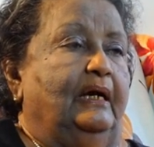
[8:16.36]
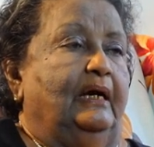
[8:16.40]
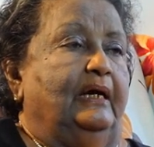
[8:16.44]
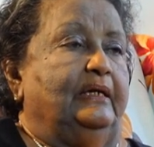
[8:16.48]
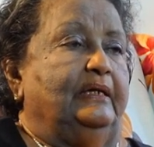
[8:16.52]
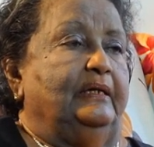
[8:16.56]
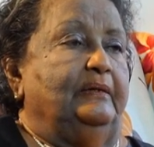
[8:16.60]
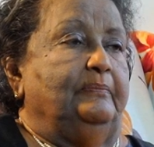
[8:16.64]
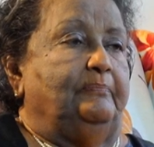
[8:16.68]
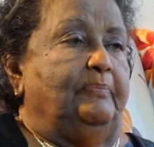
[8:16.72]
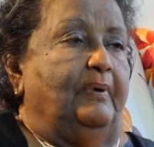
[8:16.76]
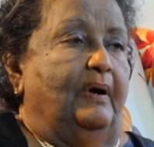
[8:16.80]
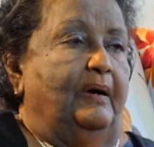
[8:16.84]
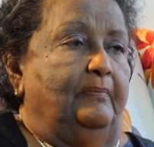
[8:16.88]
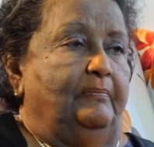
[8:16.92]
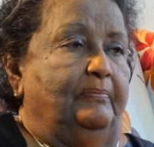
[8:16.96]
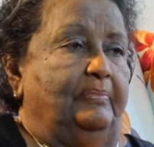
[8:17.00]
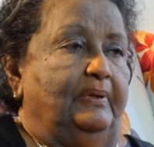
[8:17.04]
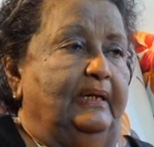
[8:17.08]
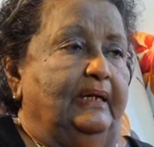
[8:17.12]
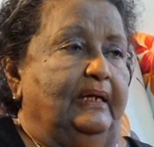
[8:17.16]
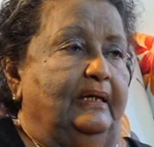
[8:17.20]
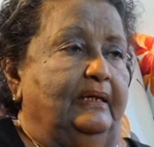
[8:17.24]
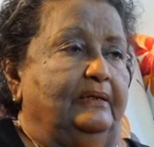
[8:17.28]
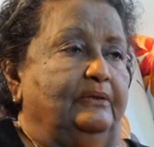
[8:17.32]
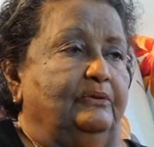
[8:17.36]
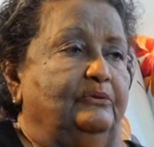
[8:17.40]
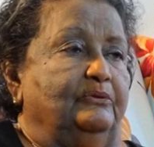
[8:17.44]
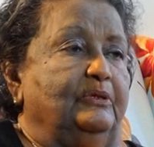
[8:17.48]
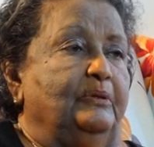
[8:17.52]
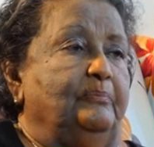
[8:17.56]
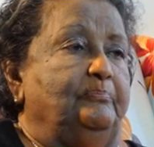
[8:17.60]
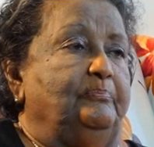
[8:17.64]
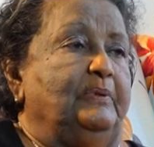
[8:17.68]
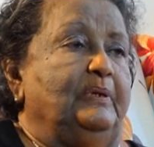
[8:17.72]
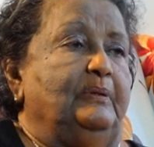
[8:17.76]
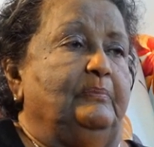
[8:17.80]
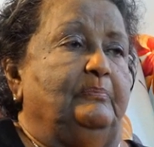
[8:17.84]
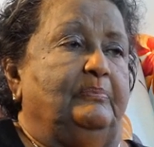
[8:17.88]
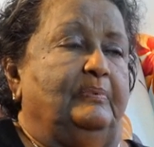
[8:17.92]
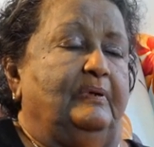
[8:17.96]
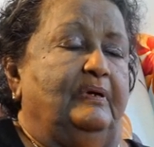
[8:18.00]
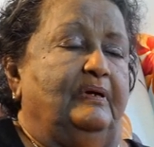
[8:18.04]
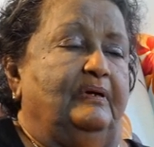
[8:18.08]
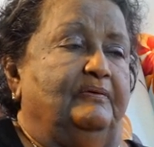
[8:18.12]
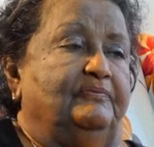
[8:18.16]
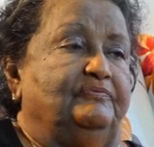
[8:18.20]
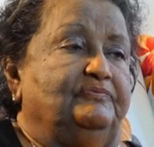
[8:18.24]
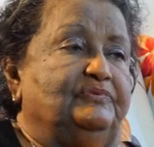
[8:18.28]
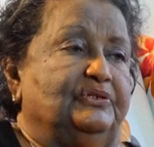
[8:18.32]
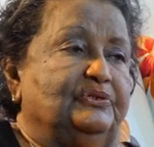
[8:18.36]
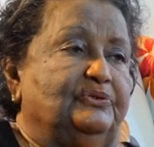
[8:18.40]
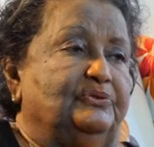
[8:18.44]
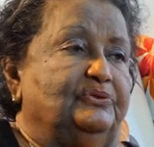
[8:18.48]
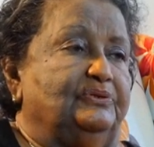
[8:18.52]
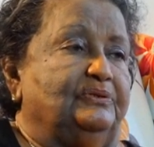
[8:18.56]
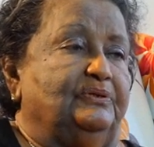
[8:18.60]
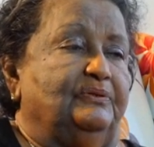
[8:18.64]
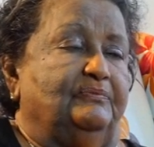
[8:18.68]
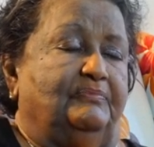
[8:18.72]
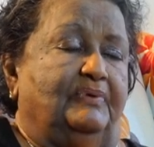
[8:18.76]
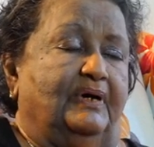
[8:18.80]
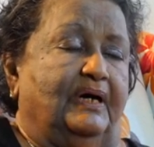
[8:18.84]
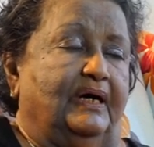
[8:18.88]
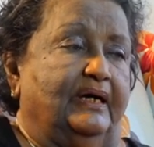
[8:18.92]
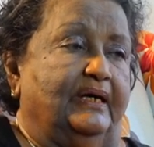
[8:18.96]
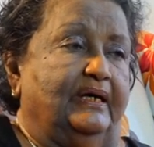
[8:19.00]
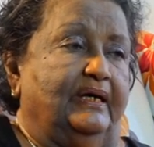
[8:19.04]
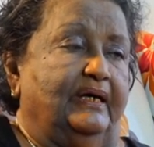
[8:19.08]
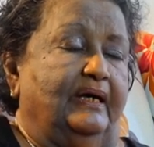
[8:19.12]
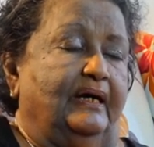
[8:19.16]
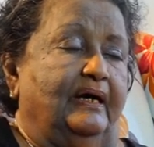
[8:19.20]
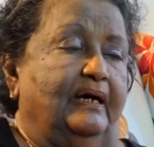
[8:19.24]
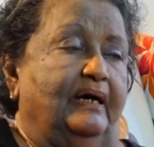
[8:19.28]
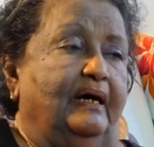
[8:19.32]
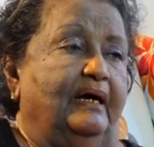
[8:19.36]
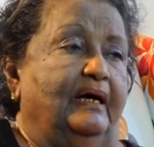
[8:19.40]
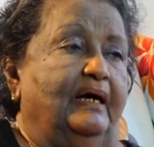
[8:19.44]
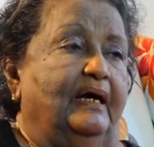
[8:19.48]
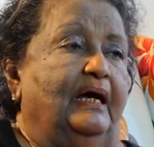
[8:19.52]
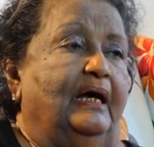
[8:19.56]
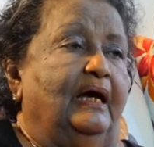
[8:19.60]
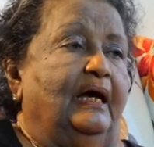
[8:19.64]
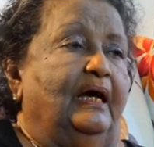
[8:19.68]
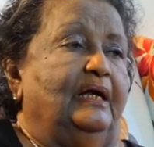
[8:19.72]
Republic, to the people of Czechoslovakia,